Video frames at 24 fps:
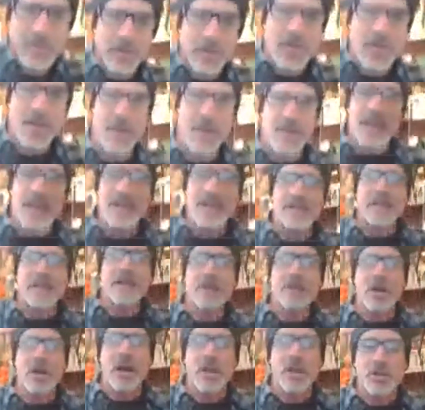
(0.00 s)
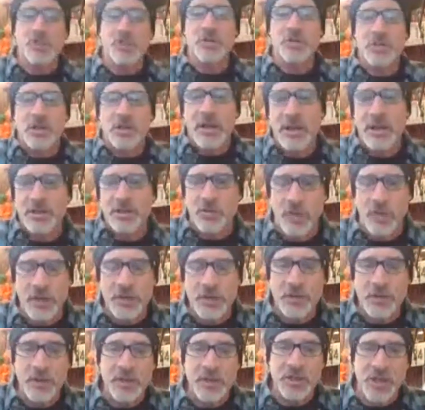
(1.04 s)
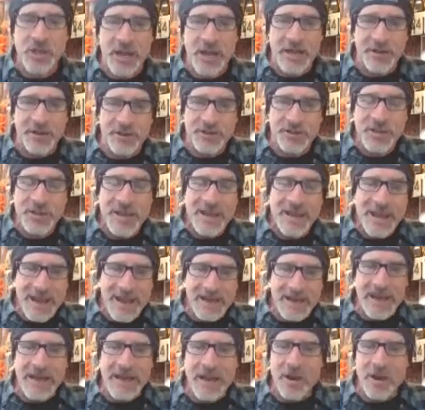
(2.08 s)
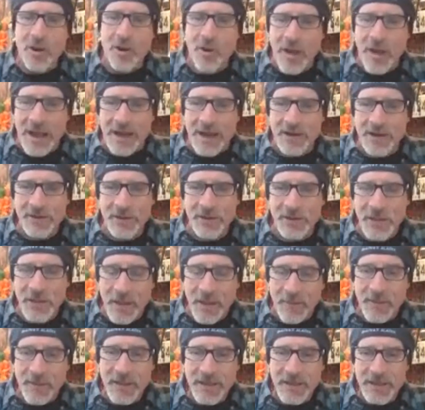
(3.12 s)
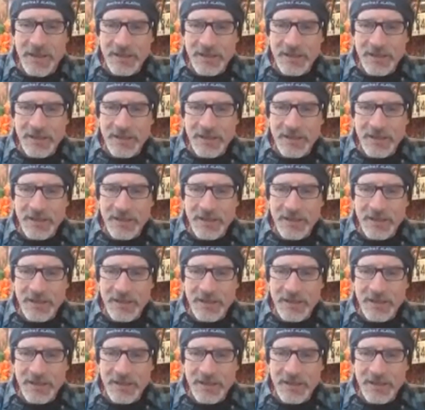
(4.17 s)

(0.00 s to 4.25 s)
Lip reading: a lot of the guys I talked to still had 23 channels, and I could go higher than them.